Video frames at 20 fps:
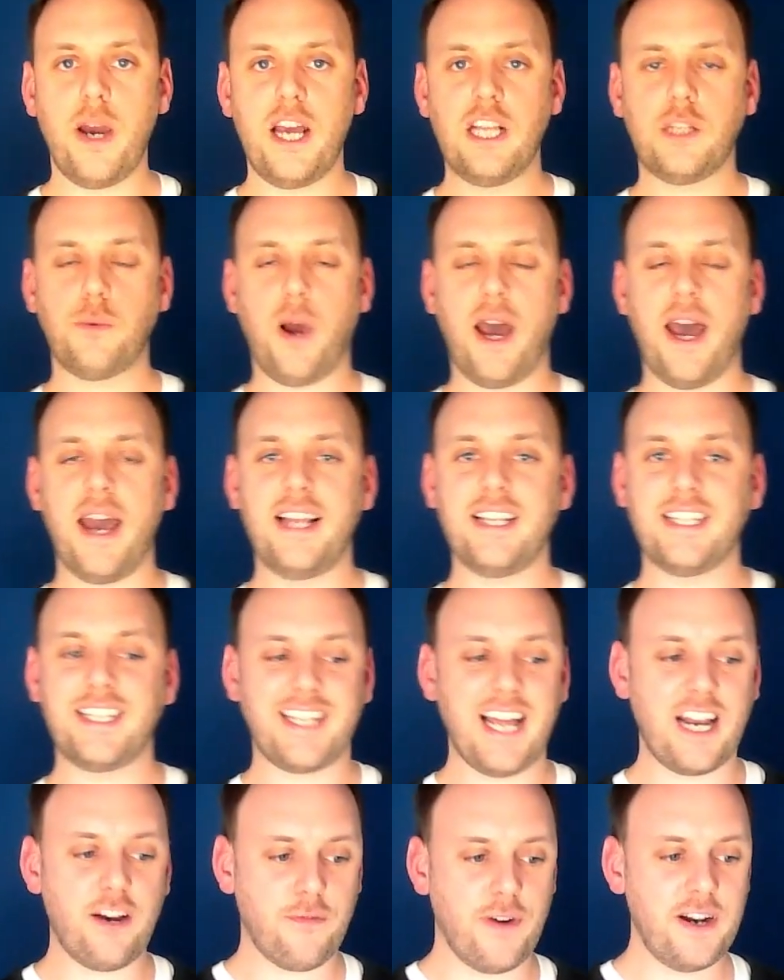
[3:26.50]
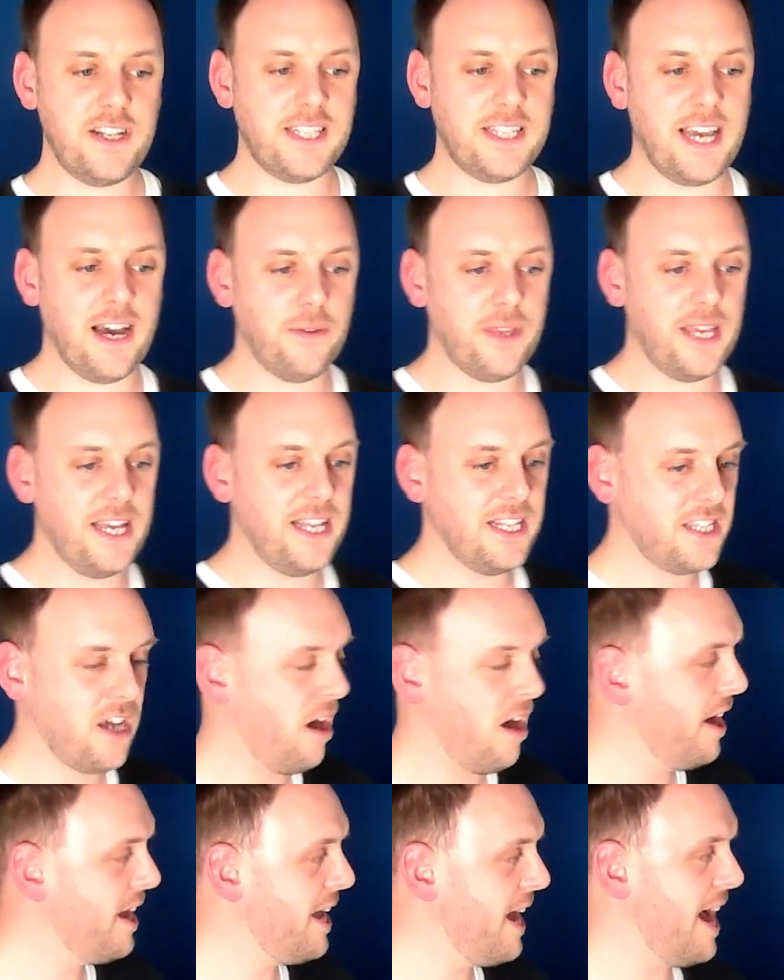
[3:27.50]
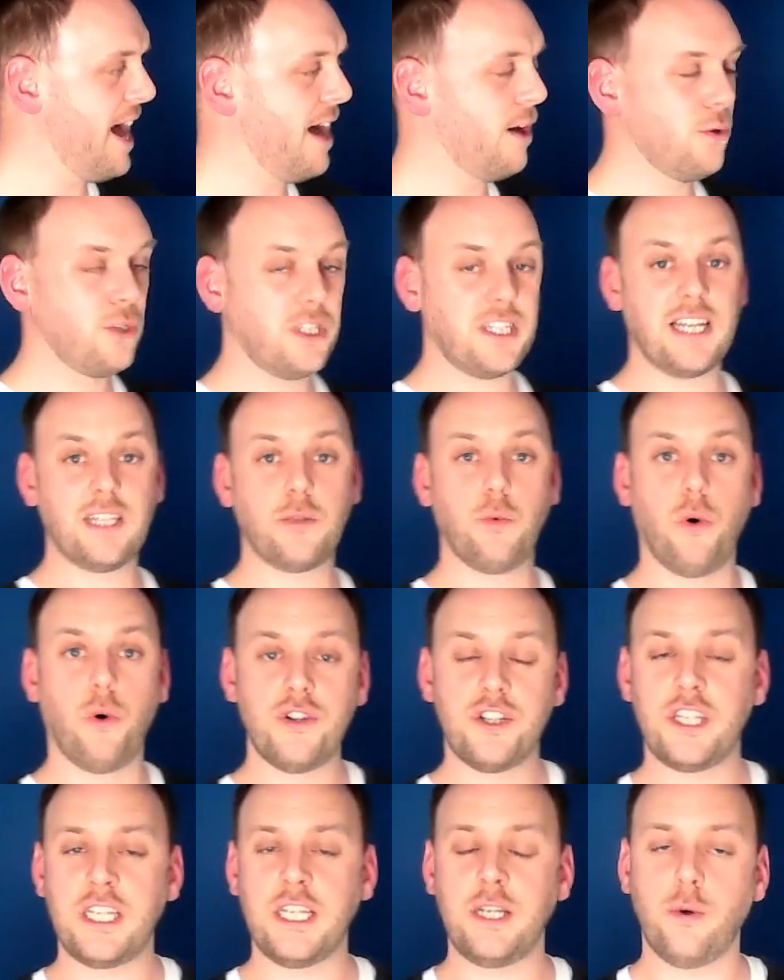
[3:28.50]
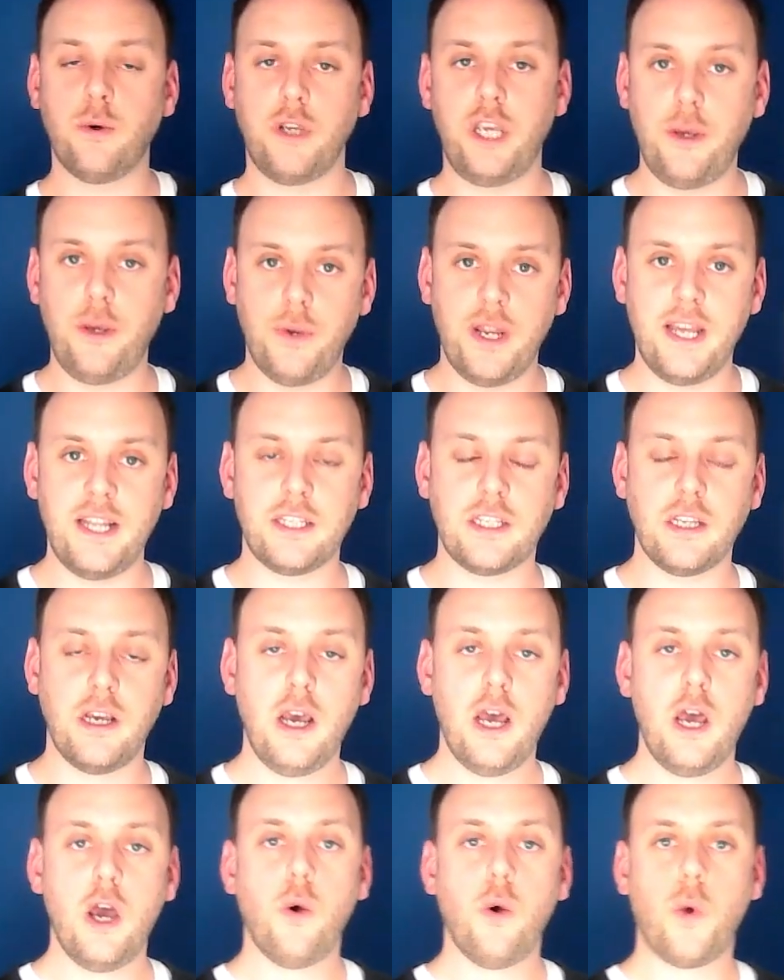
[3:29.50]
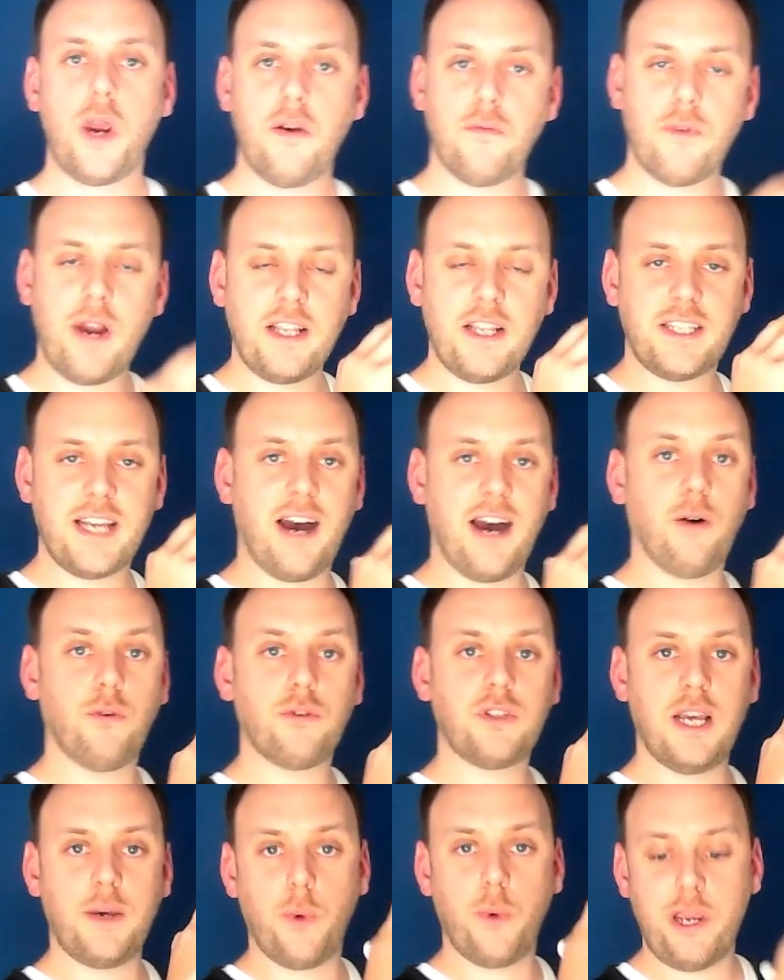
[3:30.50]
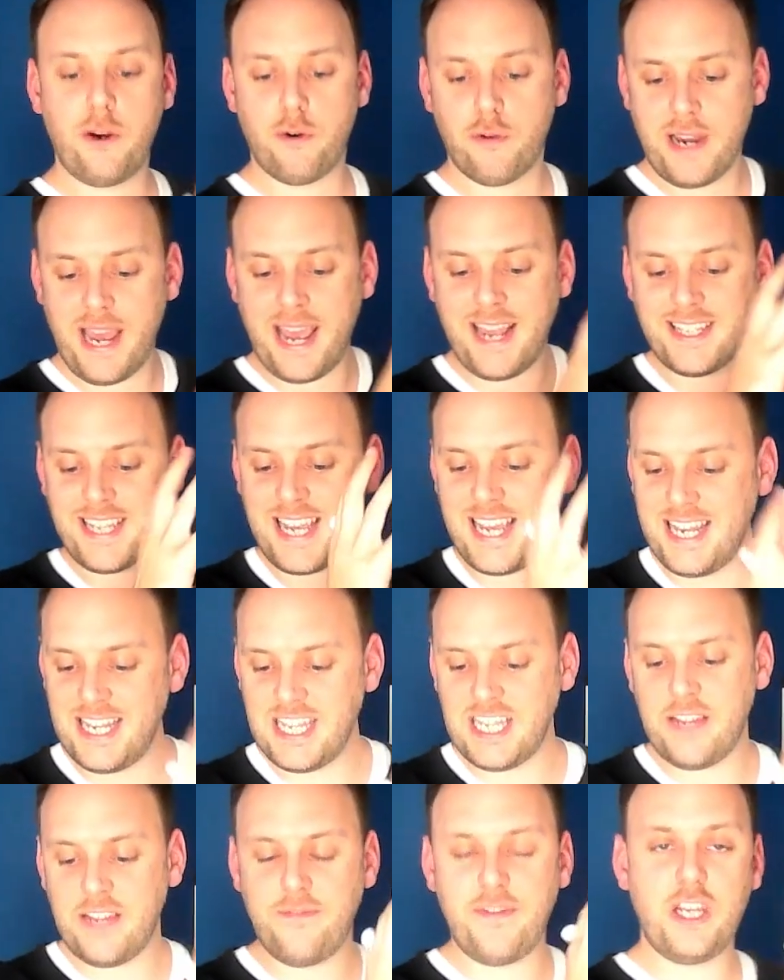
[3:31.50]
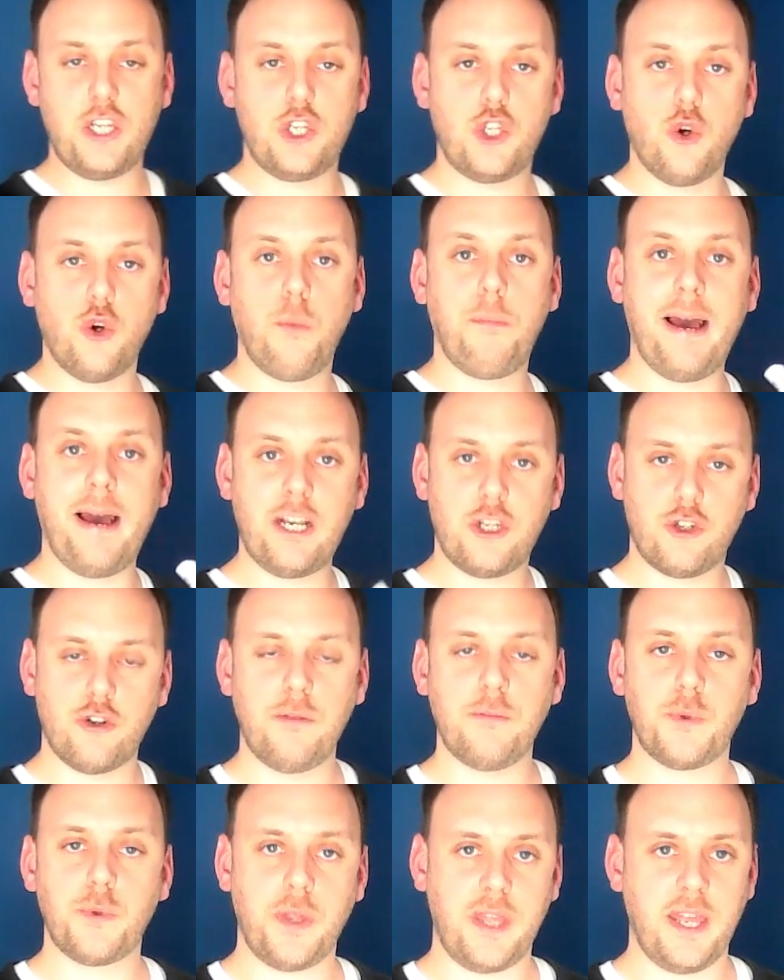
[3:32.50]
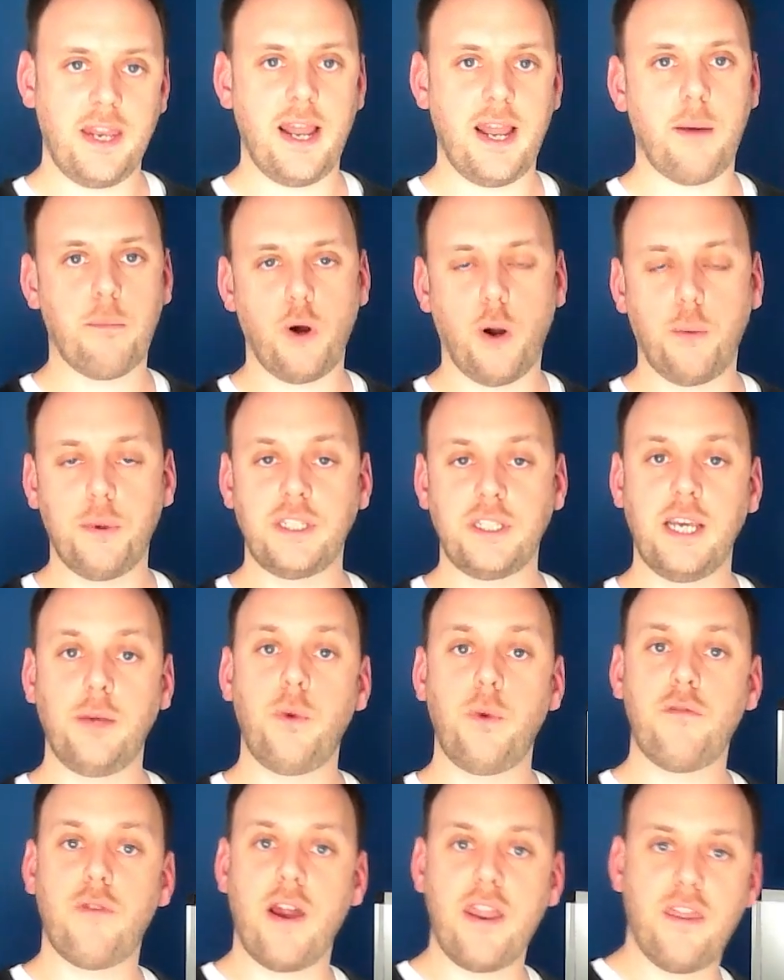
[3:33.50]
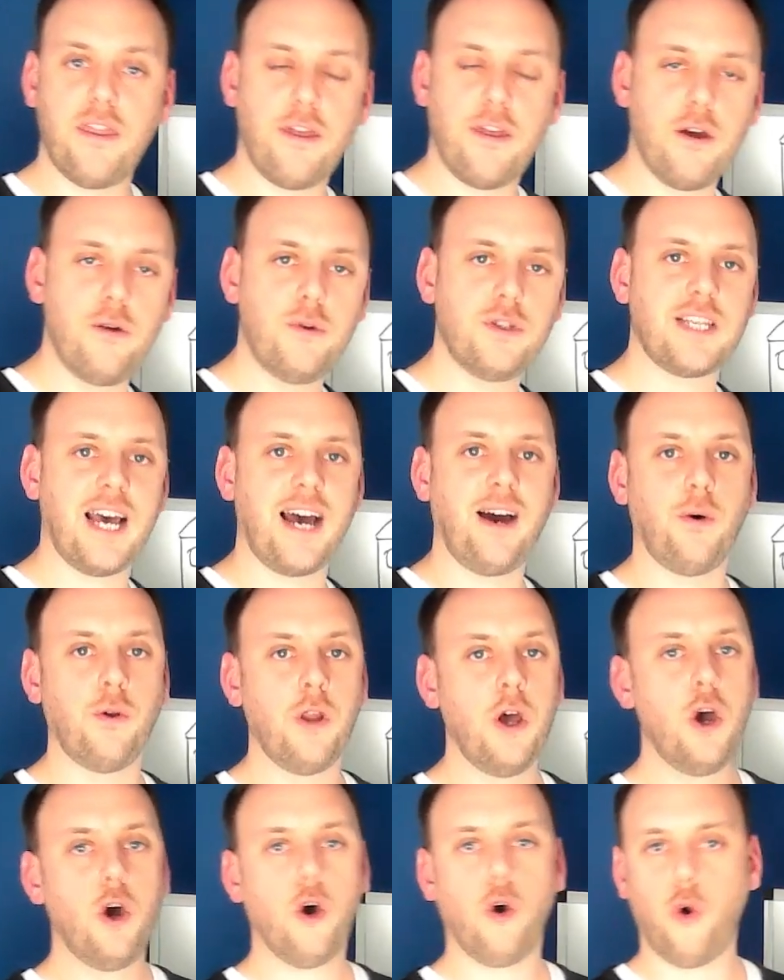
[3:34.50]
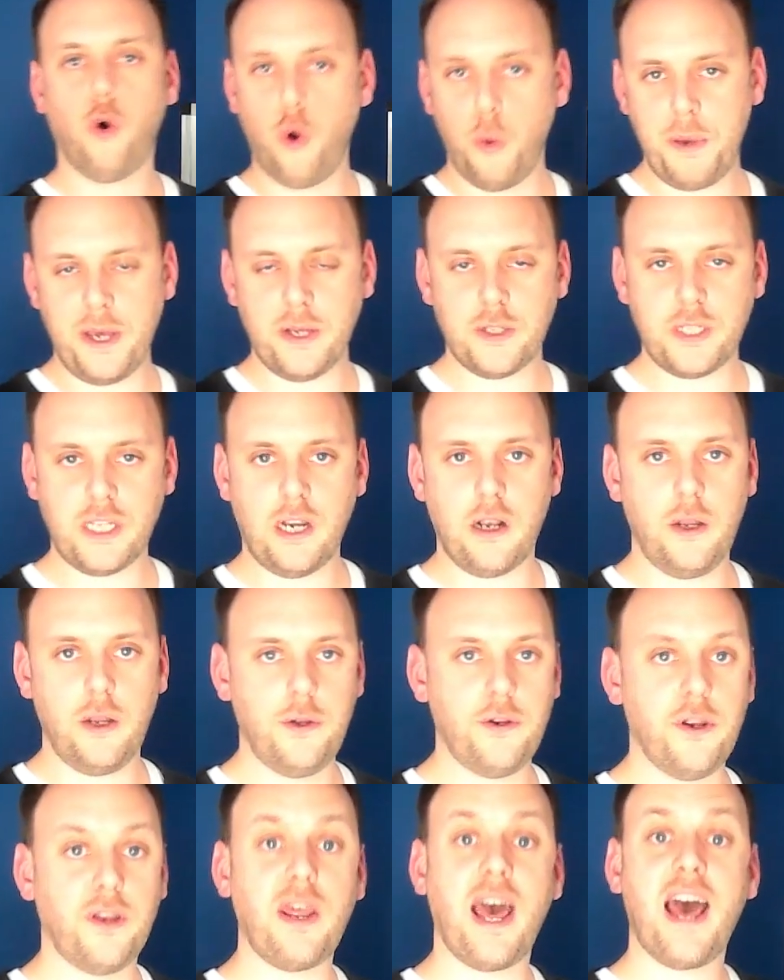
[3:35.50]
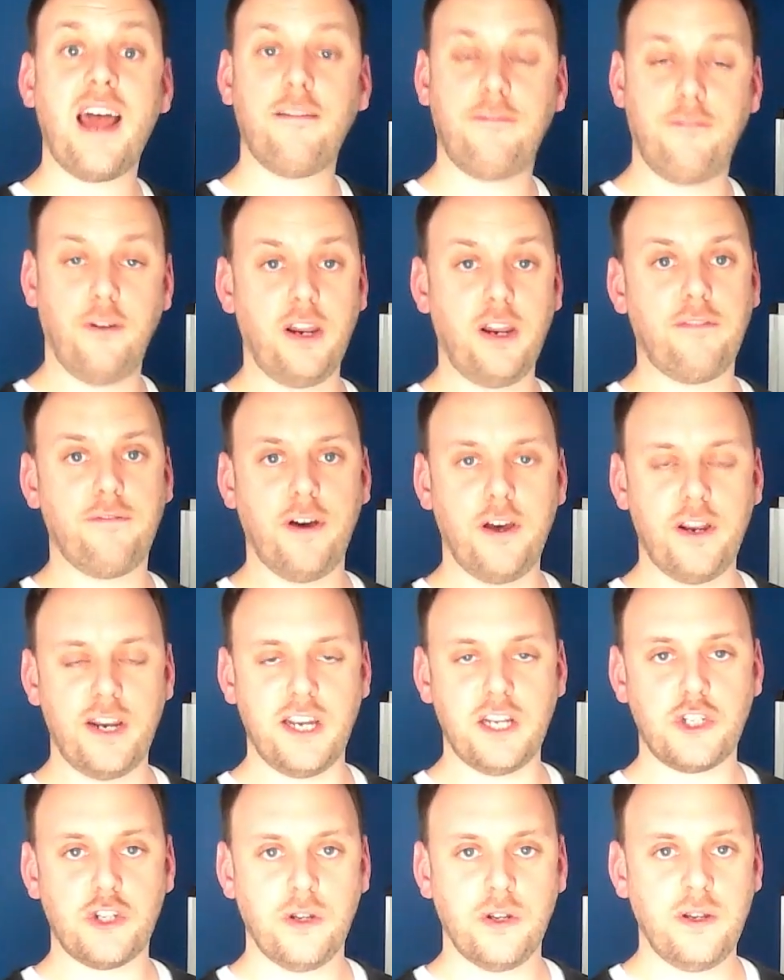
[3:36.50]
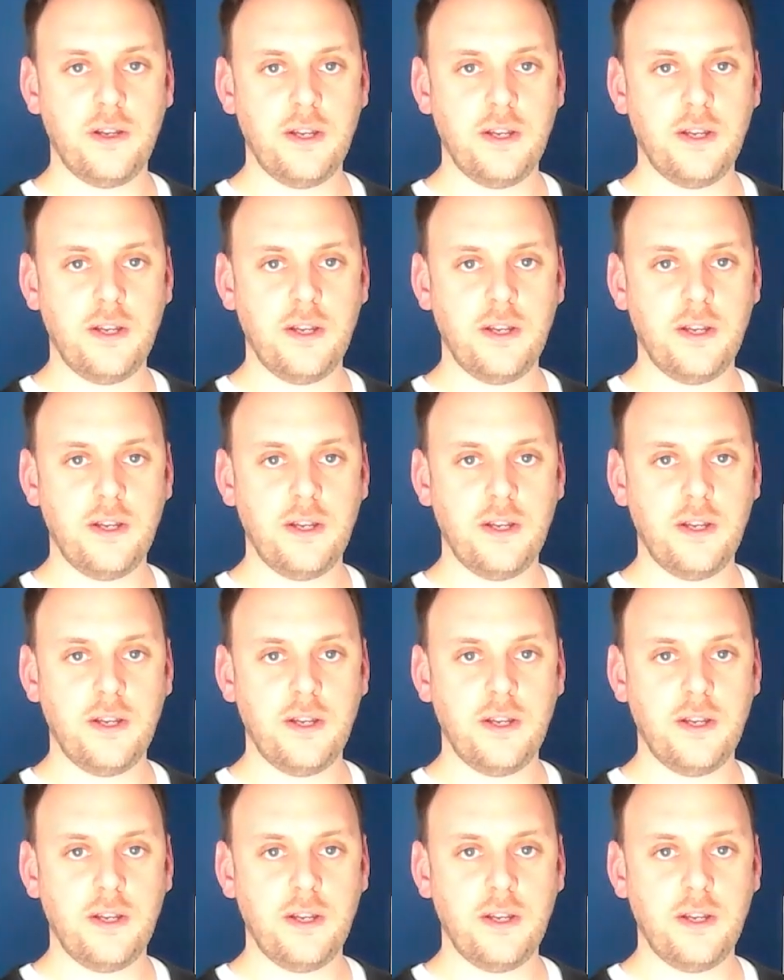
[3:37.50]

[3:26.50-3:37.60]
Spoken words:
is where instead of renting out the entire house as one single unit, we rent out and we create individual bedrooms within that property, and we rent those out, all bills included and fully furnished.